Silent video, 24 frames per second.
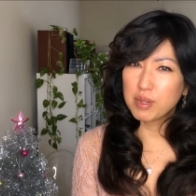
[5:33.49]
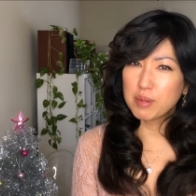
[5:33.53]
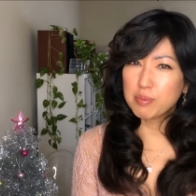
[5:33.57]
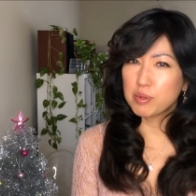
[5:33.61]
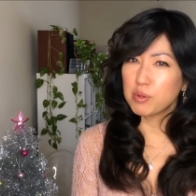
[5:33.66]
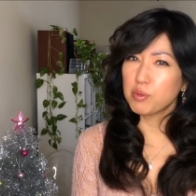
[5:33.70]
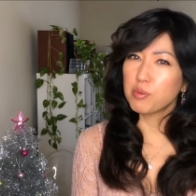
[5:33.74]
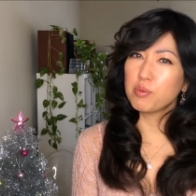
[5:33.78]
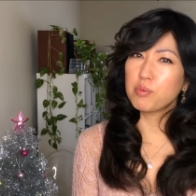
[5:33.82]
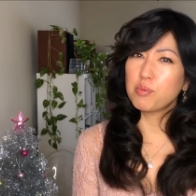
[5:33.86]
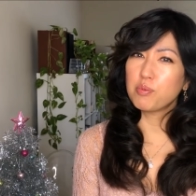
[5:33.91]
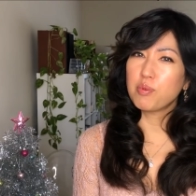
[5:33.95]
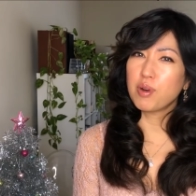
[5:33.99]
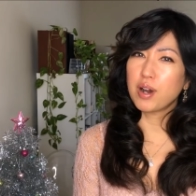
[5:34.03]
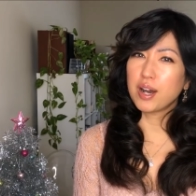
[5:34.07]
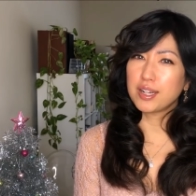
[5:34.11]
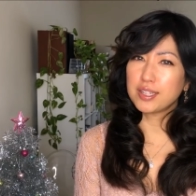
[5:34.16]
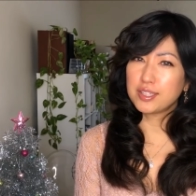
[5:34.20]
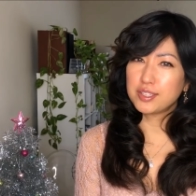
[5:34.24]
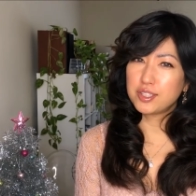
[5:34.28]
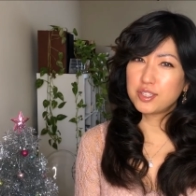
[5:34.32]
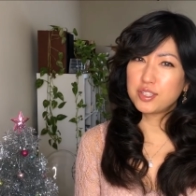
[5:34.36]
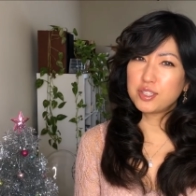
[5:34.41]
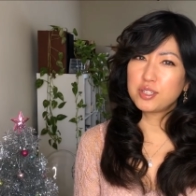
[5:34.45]
People
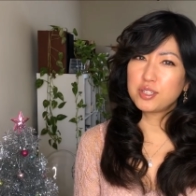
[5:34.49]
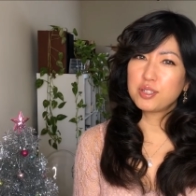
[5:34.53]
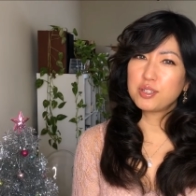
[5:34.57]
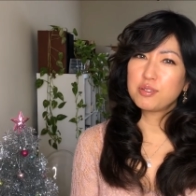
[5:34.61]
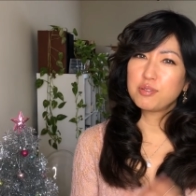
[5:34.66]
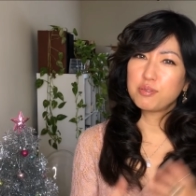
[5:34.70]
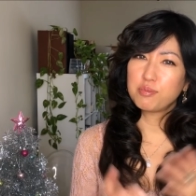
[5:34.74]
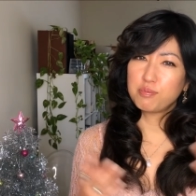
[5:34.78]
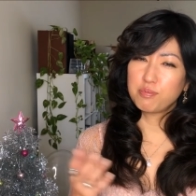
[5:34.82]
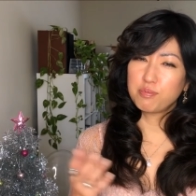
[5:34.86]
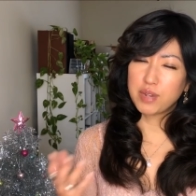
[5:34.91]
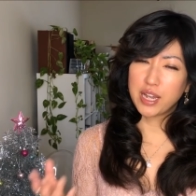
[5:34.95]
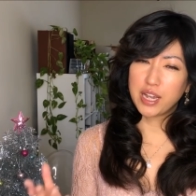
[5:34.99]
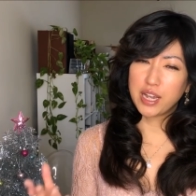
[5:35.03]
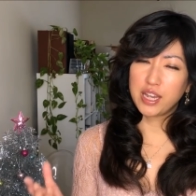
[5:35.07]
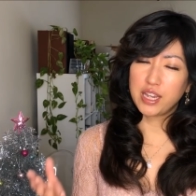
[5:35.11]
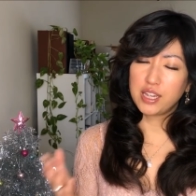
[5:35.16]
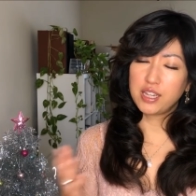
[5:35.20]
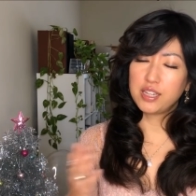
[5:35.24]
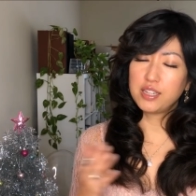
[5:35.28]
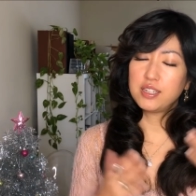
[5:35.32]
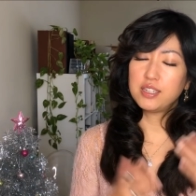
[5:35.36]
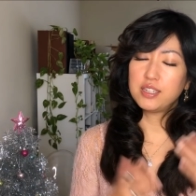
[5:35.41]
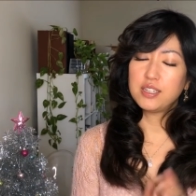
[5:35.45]
watch my